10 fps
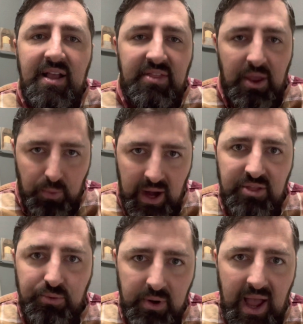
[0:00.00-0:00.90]
they run it
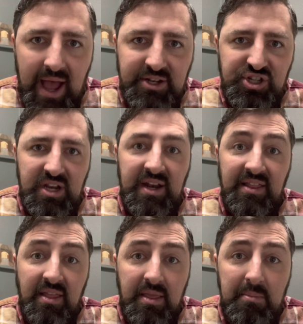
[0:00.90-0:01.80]
through a cotton gin, and
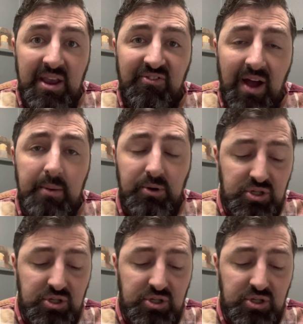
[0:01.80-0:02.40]
then they make fibers.